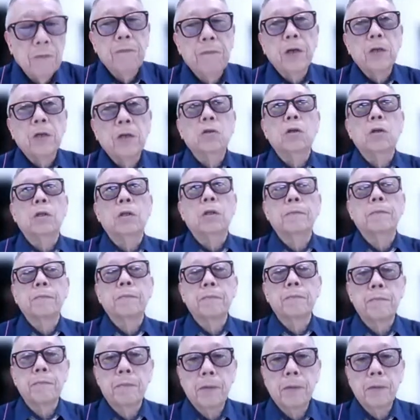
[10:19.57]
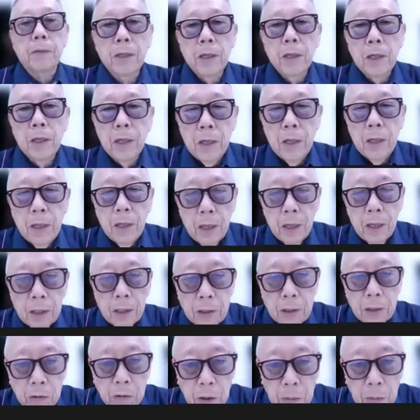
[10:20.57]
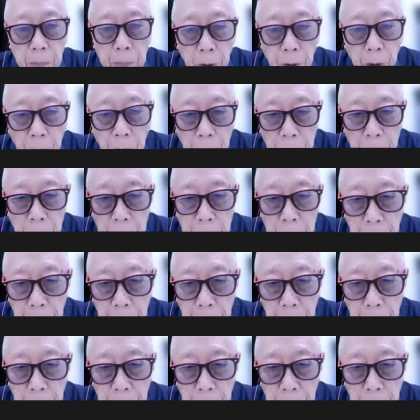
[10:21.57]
function. So the pulse